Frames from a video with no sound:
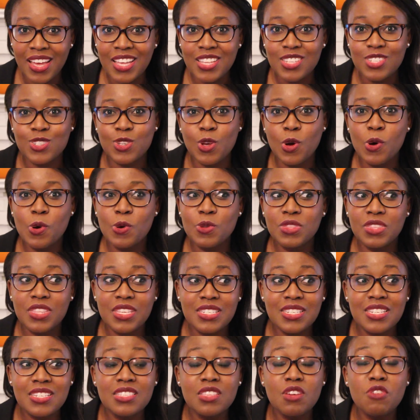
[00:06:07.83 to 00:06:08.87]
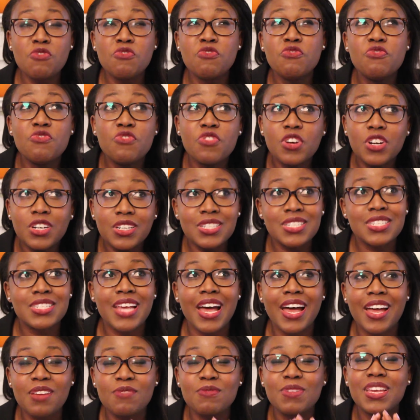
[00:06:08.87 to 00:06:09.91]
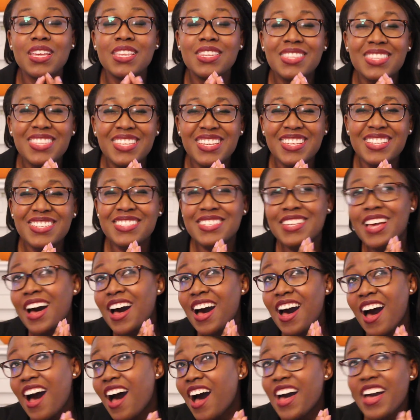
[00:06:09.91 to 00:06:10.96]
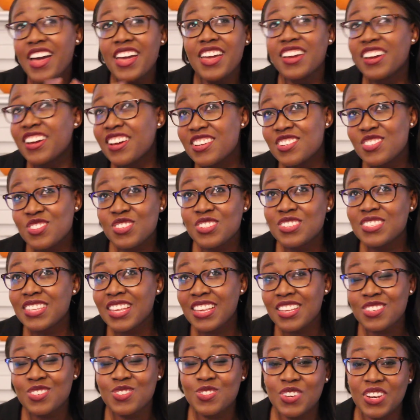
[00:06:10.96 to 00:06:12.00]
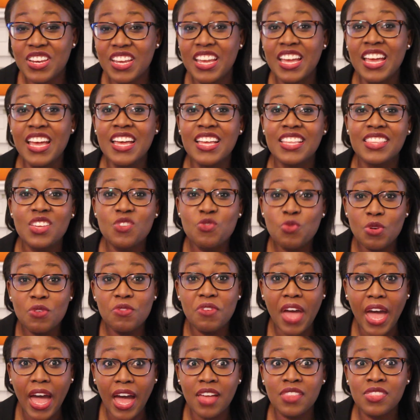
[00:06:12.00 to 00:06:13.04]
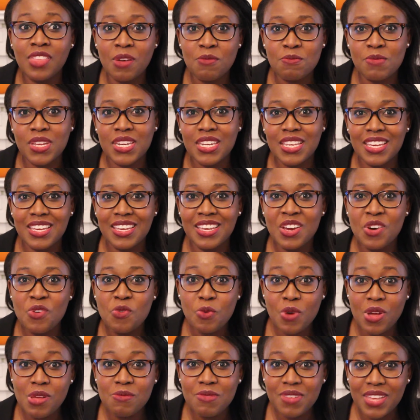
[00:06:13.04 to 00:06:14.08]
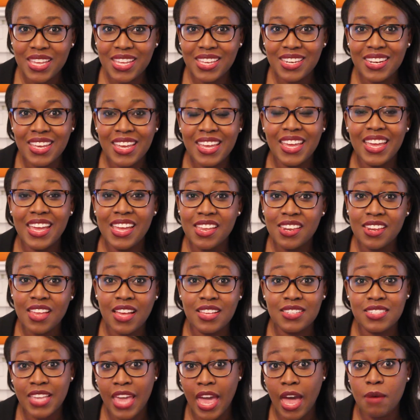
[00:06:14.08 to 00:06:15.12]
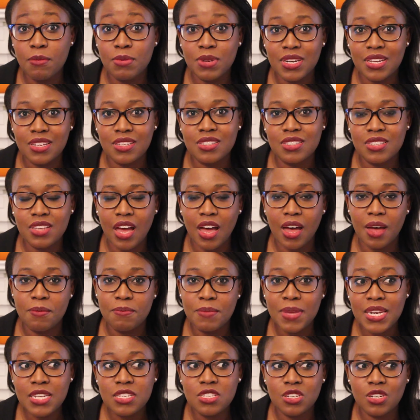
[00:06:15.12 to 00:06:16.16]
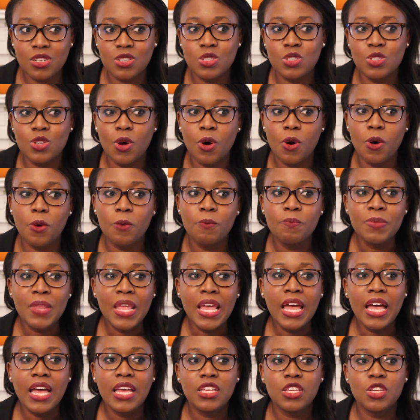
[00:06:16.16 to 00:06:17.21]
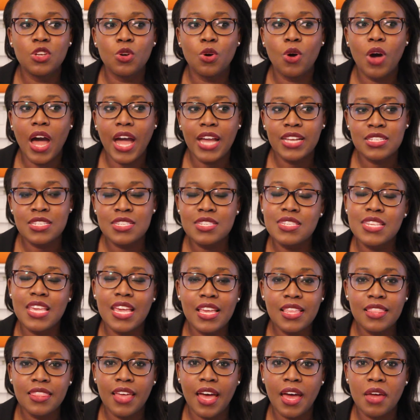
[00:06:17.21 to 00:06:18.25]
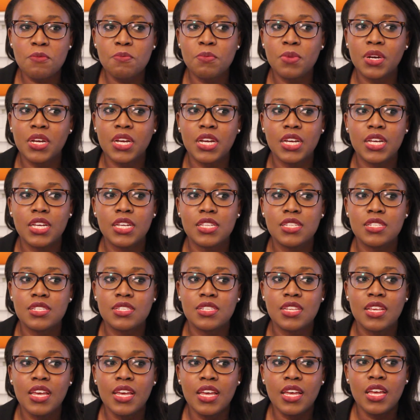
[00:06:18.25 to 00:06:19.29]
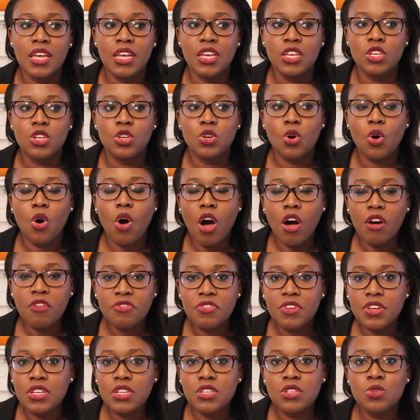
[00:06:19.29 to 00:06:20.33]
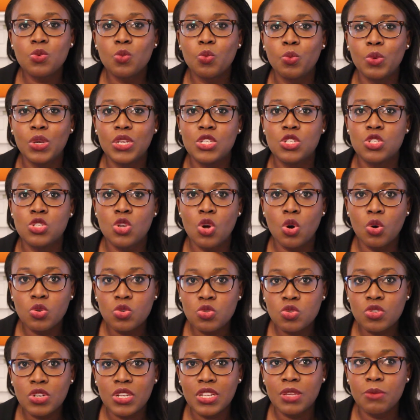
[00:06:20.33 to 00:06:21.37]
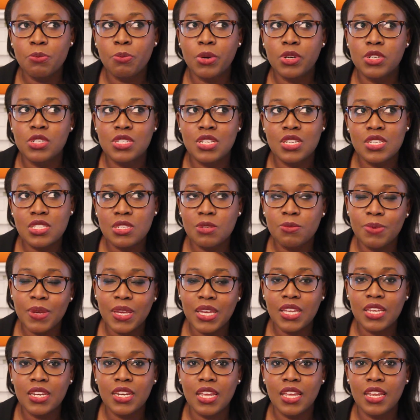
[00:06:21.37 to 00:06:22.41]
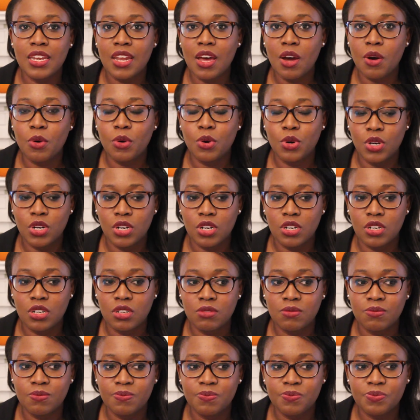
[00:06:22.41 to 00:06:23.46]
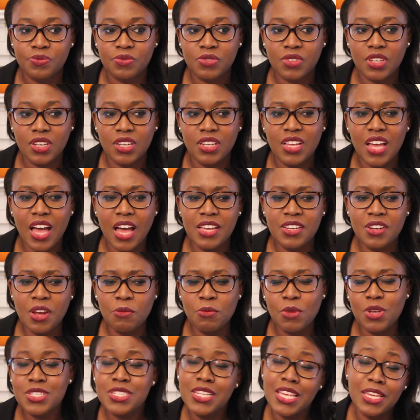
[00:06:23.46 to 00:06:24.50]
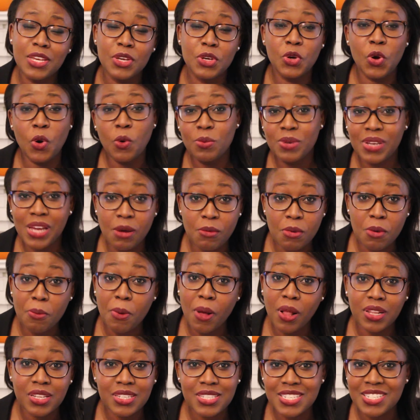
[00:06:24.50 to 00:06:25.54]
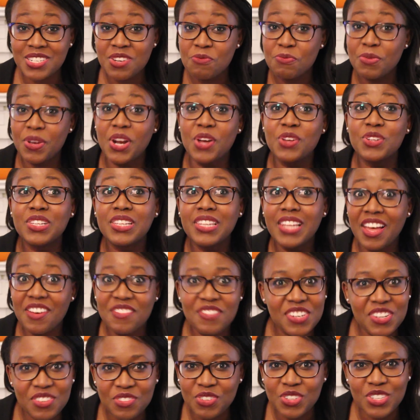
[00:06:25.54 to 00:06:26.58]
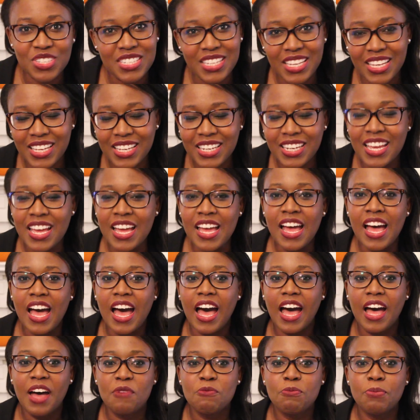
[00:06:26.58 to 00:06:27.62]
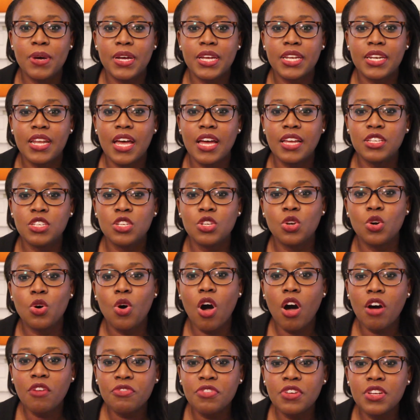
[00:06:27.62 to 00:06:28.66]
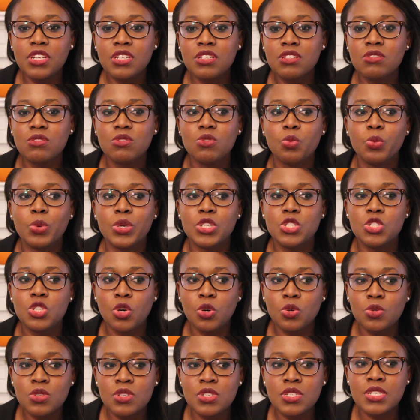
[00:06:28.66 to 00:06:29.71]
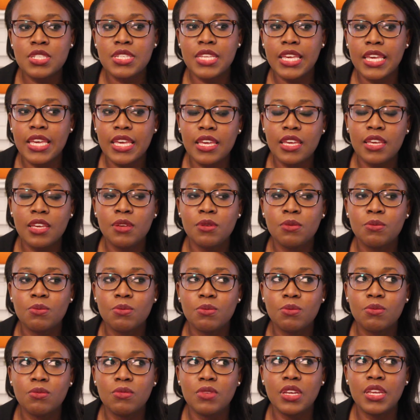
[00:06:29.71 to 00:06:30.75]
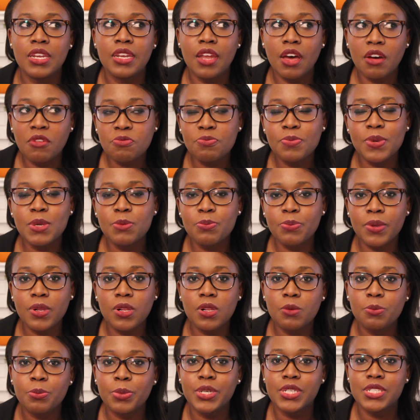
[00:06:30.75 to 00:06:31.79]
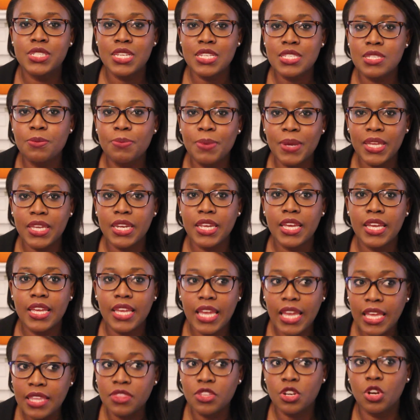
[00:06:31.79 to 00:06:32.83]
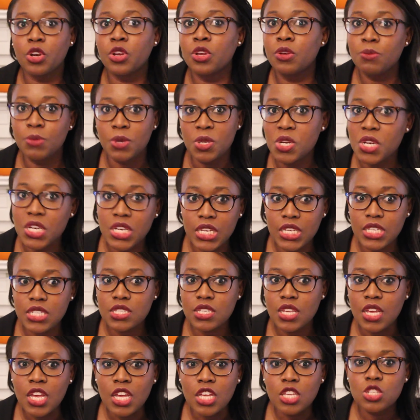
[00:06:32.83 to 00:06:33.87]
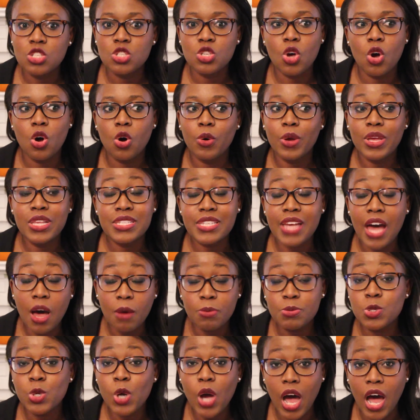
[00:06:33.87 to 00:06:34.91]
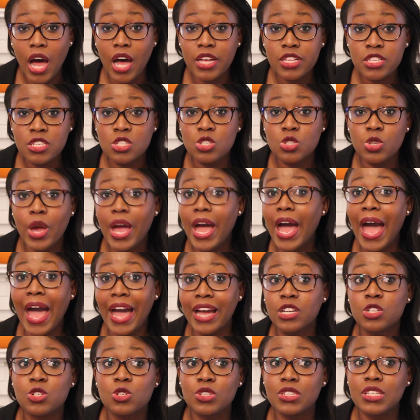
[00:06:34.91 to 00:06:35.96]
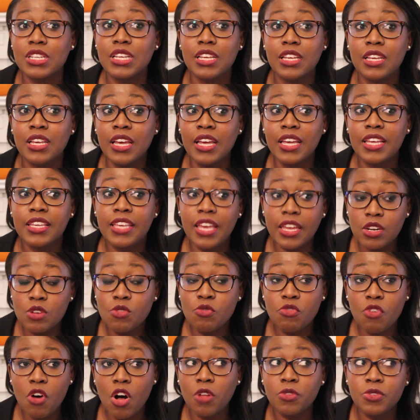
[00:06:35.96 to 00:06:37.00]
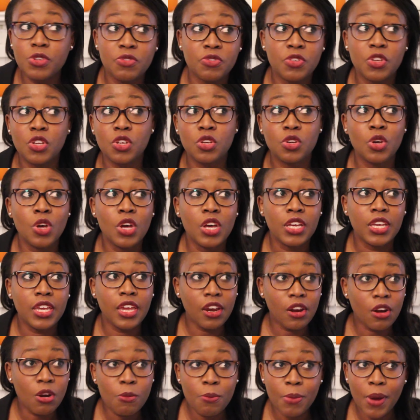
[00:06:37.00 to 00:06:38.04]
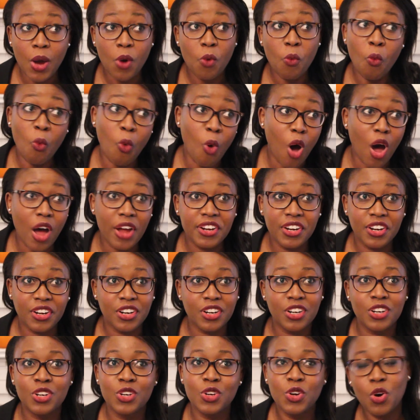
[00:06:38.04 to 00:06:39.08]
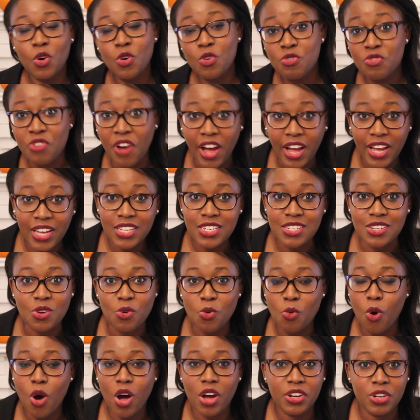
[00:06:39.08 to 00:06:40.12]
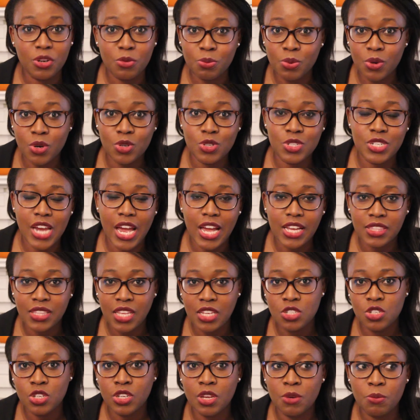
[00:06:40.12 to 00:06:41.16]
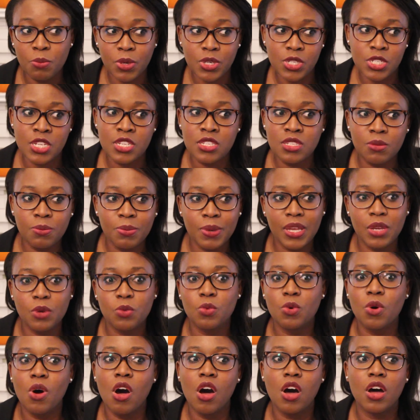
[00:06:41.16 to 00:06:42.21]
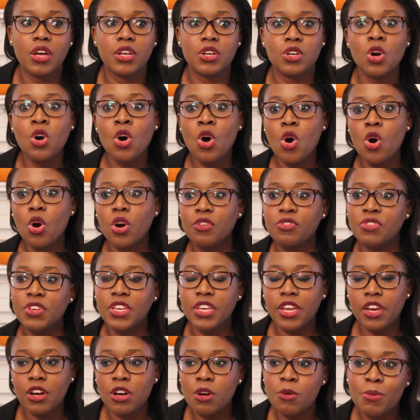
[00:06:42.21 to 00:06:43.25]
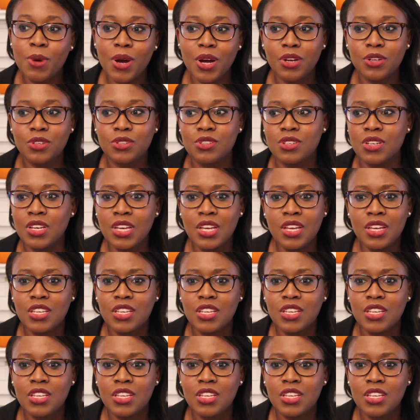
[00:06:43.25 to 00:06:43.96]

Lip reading: So this is the first time in the entire country's history that we've had that many women as cabinet ministers. So, I say that because, often we don't really participate in I'm not saying go become a politician, but I'd love it if you did. But often we don't see enough people participating in their communities. So it's up to us to actually get involved. If you care about water, go find a water project that you can participate on. Or if you care about,